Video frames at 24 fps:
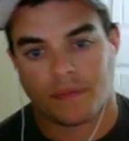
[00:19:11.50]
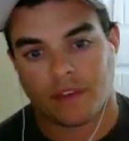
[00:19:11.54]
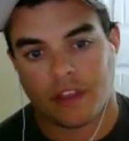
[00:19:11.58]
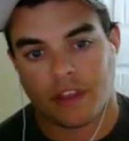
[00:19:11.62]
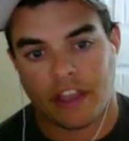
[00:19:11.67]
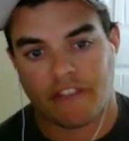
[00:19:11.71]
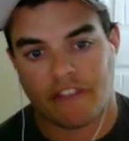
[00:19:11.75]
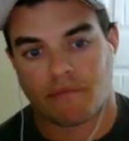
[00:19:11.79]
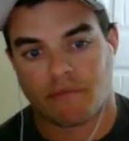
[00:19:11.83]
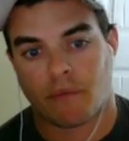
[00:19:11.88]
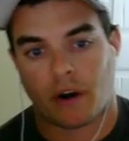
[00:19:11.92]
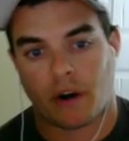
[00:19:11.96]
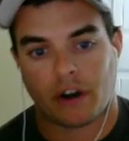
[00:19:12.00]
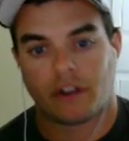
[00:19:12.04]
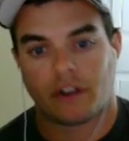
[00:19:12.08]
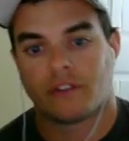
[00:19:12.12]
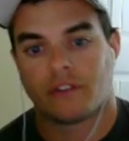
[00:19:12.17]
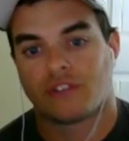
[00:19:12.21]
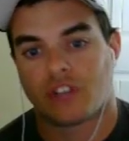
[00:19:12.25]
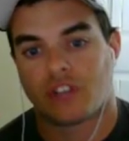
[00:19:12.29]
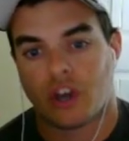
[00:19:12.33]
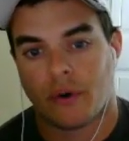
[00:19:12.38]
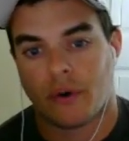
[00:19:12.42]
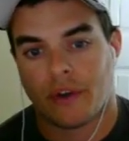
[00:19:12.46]
if
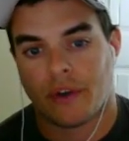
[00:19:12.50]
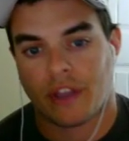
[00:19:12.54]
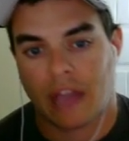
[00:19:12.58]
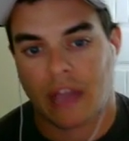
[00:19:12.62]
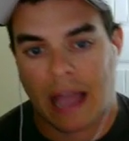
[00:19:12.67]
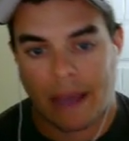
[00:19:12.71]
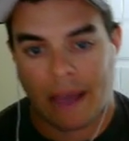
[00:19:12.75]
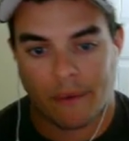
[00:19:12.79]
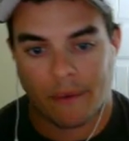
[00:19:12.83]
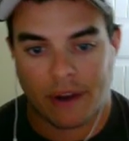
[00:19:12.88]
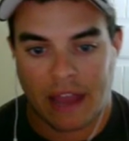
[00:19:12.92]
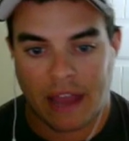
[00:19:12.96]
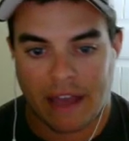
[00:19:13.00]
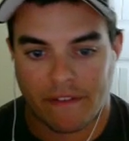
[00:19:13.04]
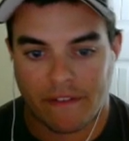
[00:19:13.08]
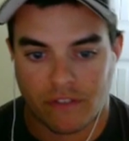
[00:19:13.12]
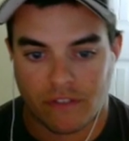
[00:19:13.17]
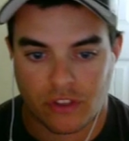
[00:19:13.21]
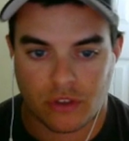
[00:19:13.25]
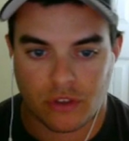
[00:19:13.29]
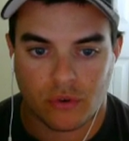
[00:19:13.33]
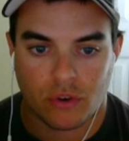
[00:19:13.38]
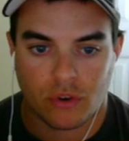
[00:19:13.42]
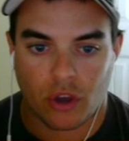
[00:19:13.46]
Mario's going, I would have
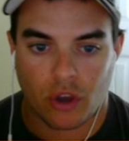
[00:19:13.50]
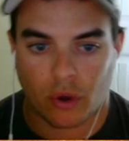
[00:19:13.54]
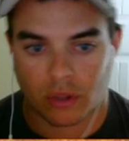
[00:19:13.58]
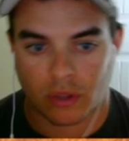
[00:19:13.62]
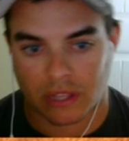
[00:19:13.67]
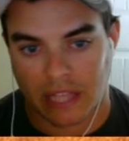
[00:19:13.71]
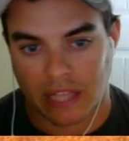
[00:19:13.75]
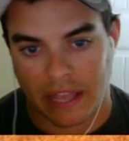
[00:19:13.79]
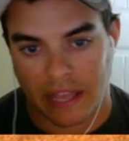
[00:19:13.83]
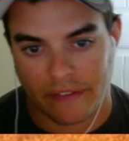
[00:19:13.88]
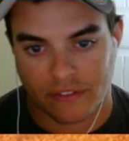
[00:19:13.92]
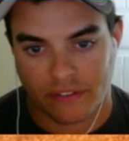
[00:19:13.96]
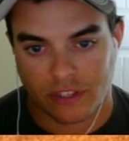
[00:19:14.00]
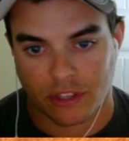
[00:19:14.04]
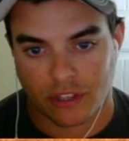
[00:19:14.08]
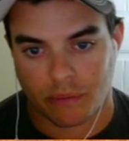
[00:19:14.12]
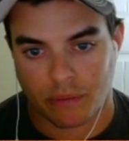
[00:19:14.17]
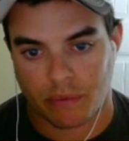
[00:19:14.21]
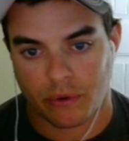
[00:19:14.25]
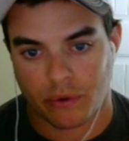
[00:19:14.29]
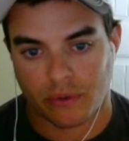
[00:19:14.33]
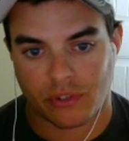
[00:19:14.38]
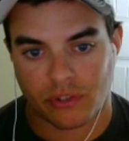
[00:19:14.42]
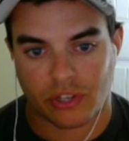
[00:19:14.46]
you go left to the
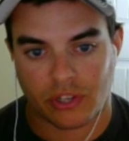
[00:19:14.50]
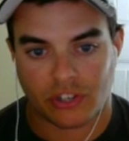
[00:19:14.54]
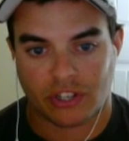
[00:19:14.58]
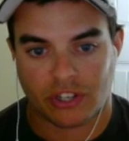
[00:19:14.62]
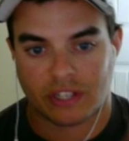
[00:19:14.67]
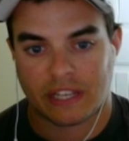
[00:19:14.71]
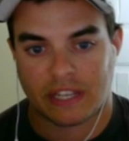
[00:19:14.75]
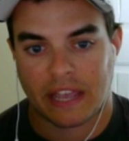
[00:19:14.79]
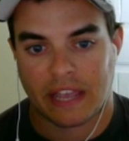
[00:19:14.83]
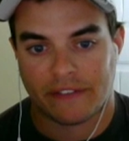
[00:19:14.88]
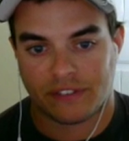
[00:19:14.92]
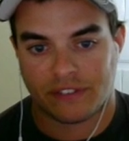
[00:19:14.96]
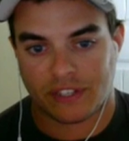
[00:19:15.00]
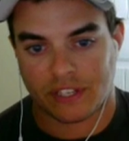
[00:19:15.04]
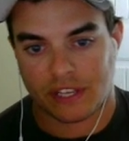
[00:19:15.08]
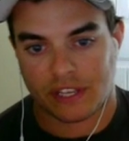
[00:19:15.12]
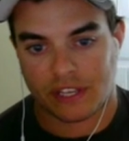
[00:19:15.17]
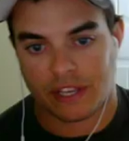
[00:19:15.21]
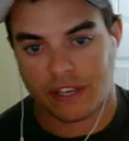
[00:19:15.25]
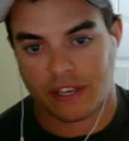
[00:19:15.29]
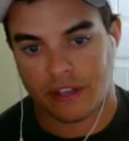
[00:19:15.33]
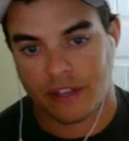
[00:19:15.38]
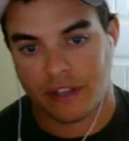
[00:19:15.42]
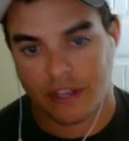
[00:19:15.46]
boost and just have
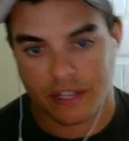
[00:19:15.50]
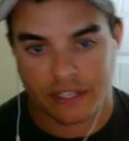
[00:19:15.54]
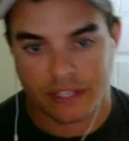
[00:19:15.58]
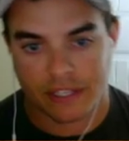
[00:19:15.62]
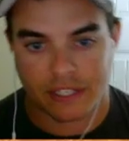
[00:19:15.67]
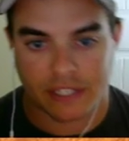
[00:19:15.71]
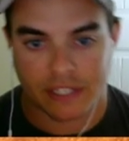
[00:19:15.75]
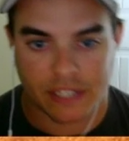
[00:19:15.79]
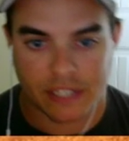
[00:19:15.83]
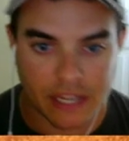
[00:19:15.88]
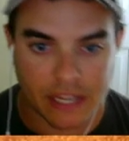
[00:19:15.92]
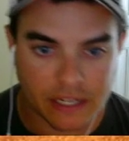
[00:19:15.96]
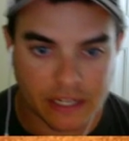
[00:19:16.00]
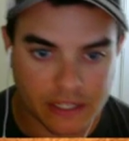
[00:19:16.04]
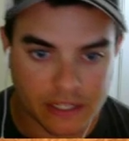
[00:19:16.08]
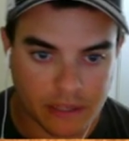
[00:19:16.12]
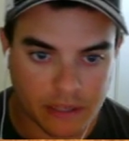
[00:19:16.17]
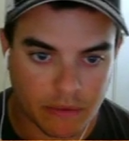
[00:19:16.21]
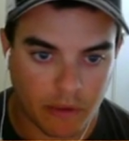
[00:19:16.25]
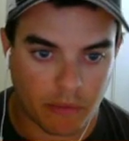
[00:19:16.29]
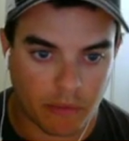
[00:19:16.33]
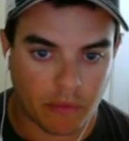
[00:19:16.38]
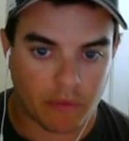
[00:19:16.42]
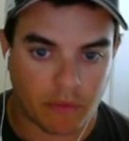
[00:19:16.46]
C sit,
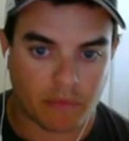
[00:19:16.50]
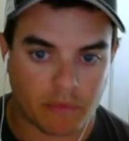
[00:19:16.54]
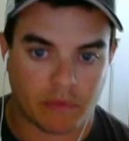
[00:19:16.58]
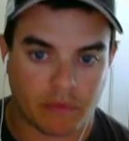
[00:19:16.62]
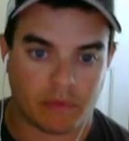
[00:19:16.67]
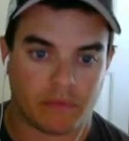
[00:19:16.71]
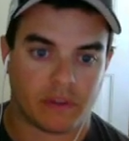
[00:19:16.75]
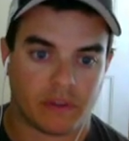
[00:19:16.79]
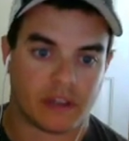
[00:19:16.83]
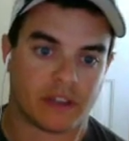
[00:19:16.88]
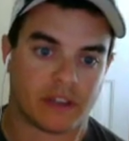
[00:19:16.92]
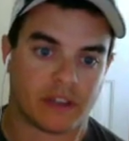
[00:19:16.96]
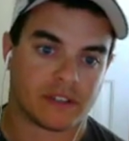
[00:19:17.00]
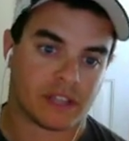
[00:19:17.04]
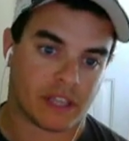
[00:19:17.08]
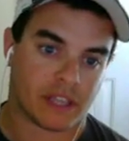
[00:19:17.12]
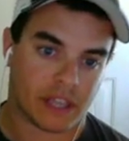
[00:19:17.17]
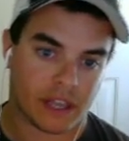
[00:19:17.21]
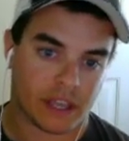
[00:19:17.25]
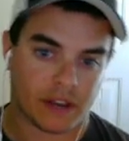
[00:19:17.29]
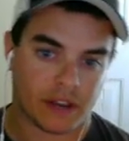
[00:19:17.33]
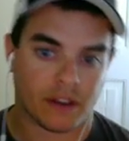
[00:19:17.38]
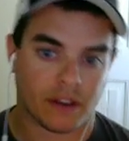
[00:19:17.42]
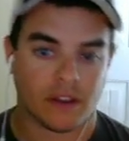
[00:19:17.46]
because
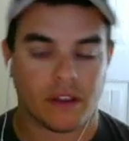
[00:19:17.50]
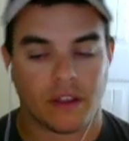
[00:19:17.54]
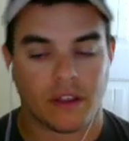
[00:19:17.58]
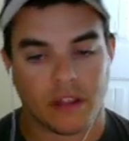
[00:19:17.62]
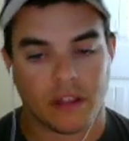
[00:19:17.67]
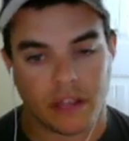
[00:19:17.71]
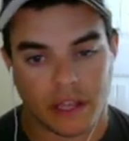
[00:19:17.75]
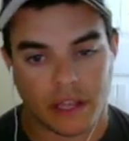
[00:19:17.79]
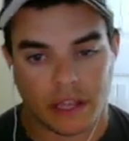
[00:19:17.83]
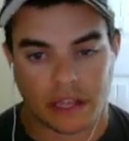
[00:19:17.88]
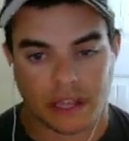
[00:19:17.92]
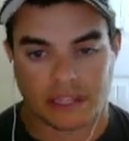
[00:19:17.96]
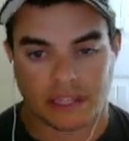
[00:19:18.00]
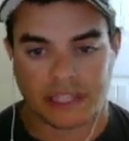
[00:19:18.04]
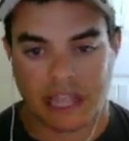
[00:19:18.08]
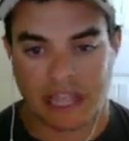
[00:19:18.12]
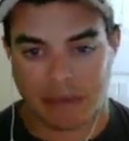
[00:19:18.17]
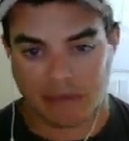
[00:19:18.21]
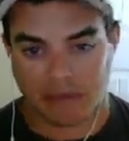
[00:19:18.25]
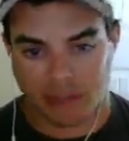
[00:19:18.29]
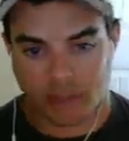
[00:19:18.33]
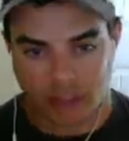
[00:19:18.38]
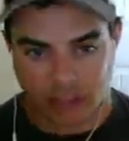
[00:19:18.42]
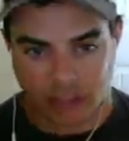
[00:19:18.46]
again, the
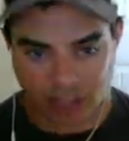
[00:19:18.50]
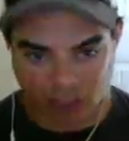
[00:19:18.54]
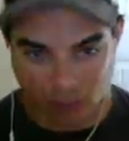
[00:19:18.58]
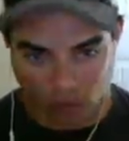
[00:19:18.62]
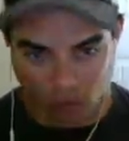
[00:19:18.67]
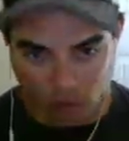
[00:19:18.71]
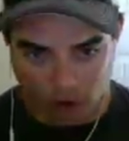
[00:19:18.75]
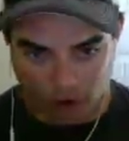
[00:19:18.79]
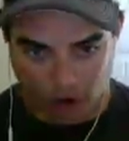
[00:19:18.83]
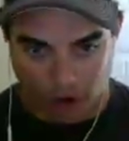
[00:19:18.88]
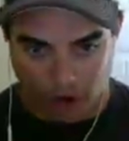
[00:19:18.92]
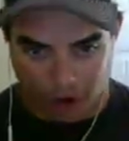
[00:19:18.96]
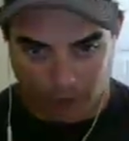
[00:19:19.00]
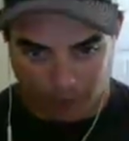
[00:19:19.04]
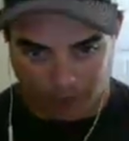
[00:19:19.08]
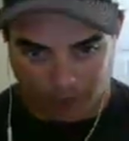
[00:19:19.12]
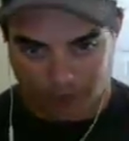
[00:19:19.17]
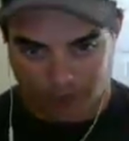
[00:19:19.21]
same thing where